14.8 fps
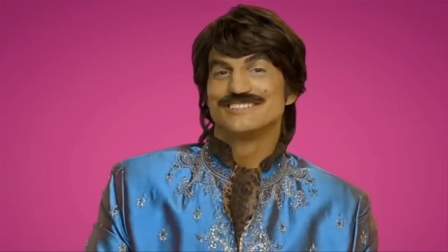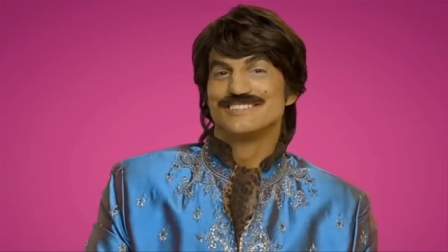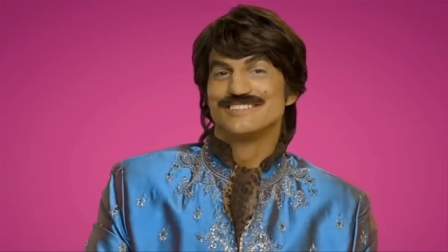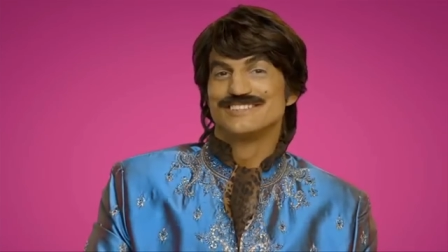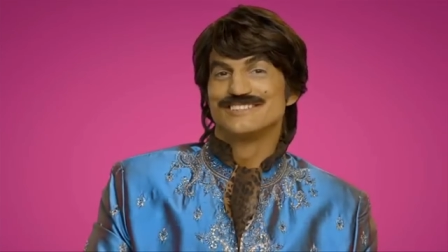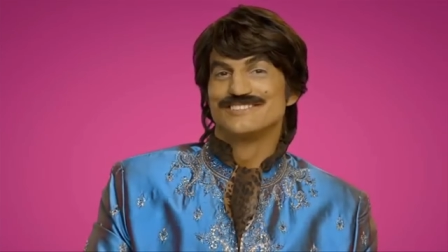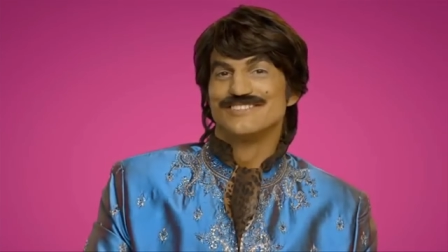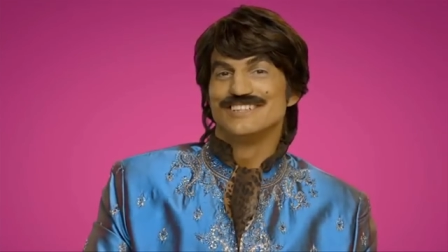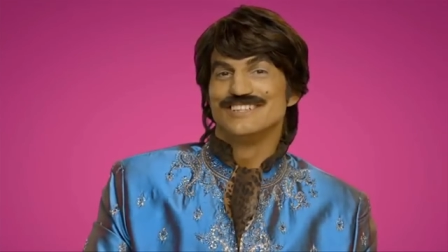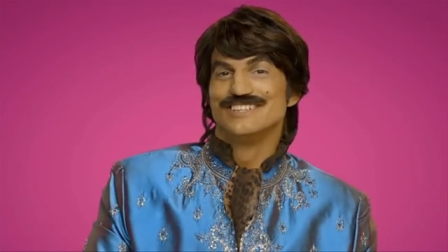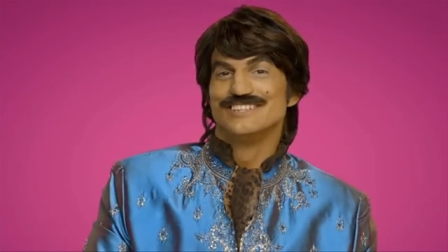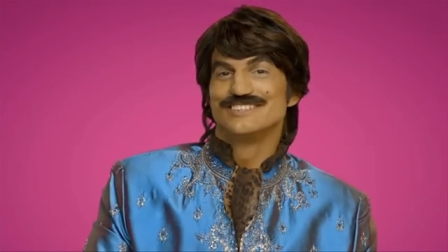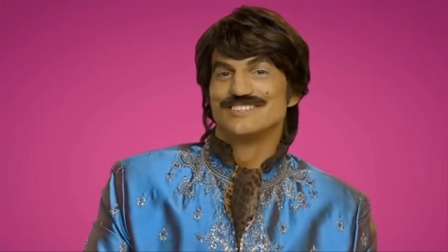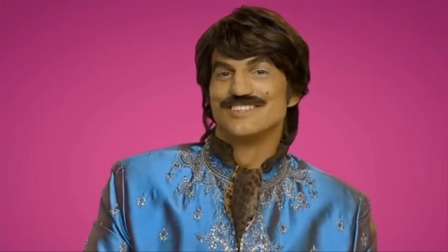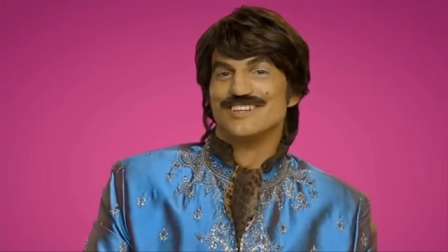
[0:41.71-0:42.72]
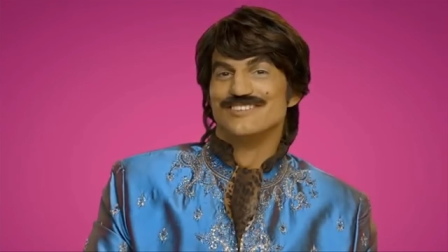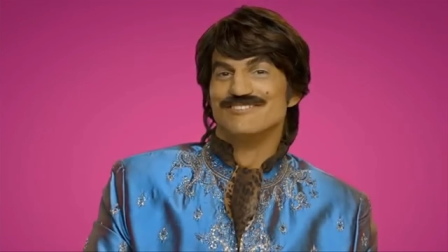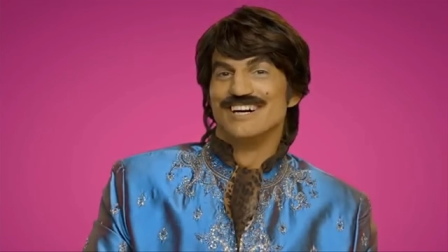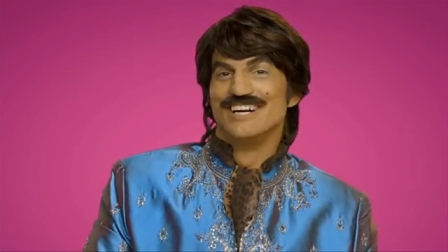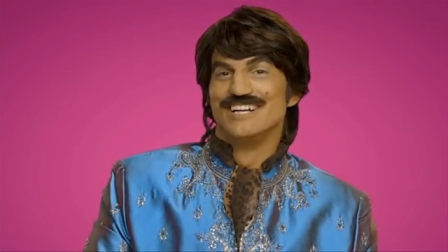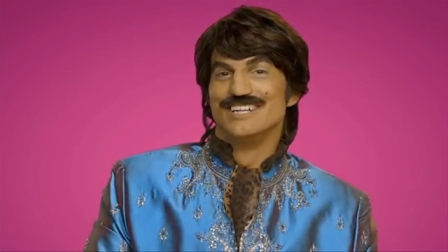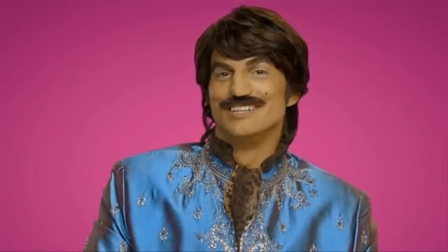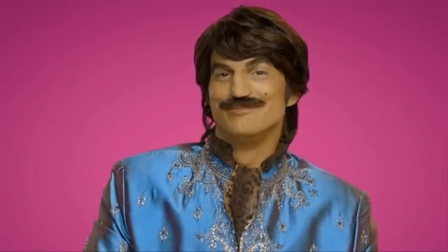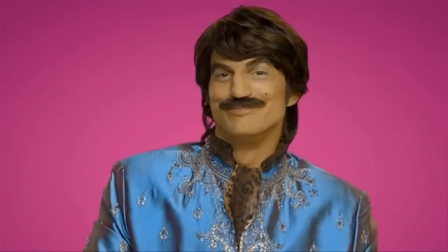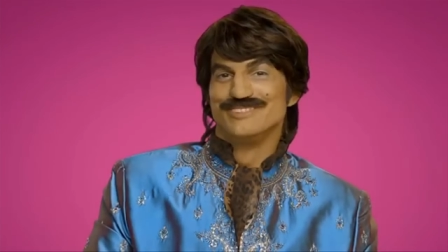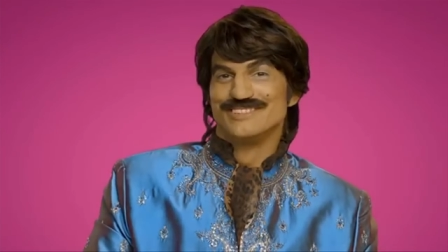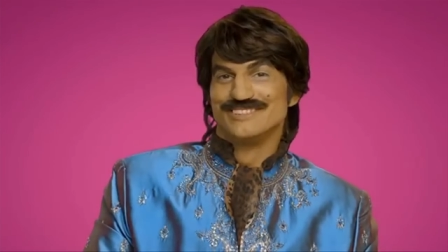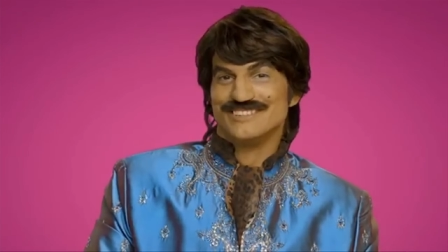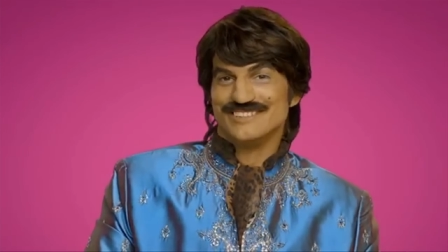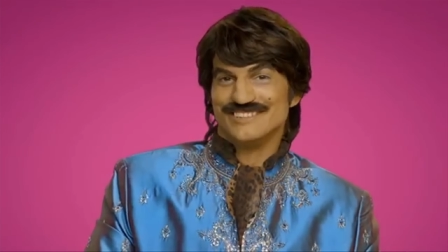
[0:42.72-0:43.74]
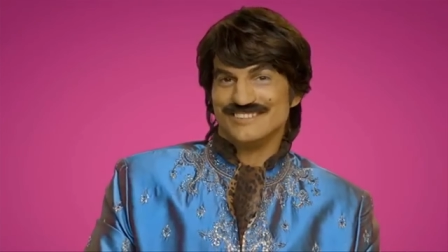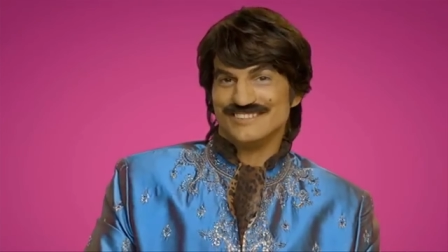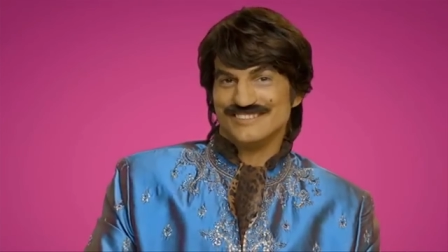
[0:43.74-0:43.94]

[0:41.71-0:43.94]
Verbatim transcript: taste the sweetness on my lips.